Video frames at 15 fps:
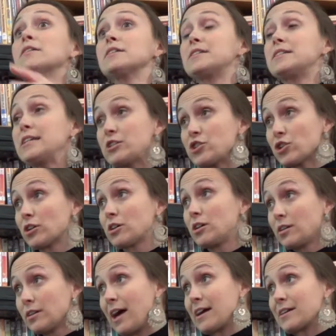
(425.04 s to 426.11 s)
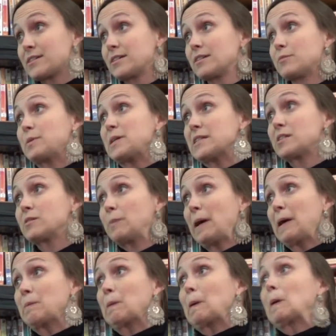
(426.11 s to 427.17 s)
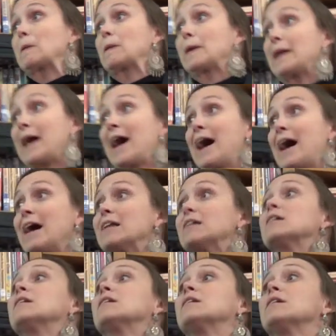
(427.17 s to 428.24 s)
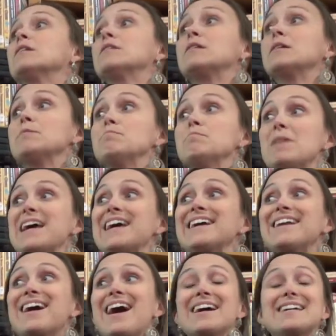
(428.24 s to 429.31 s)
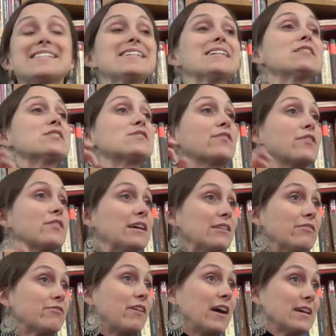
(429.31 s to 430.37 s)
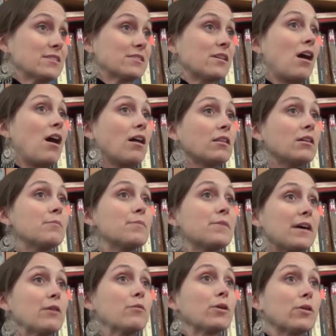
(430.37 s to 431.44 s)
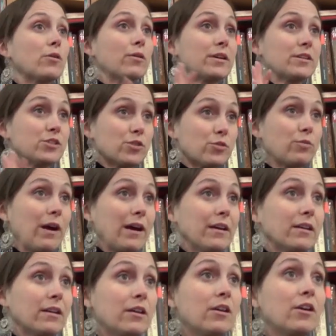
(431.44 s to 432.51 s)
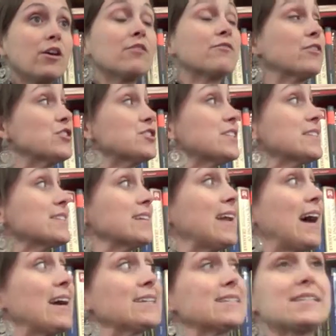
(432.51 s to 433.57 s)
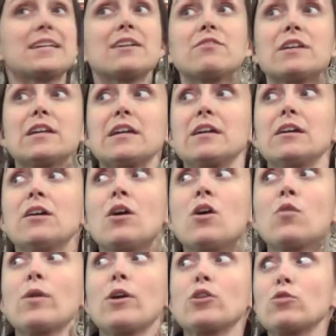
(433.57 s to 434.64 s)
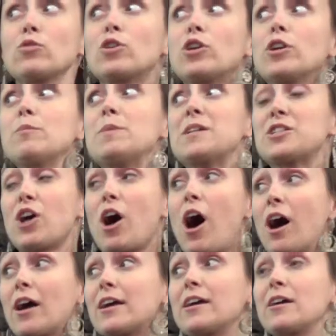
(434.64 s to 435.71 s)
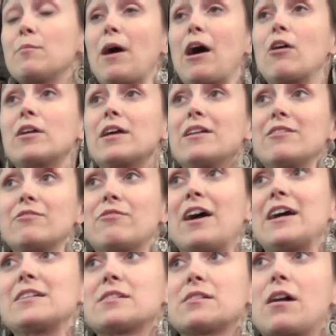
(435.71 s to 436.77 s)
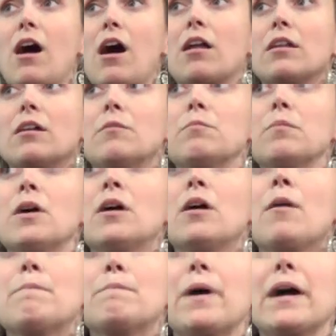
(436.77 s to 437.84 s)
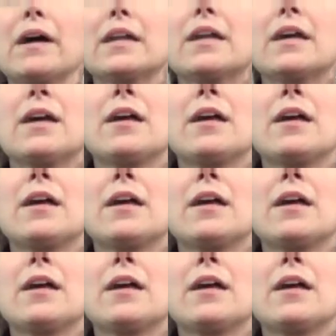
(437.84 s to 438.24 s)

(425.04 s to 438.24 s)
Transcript: the teacher collected a piece of paper that had the main ideas for the advice column they were going to write. Versus an activity where you could be talking about an advice column, but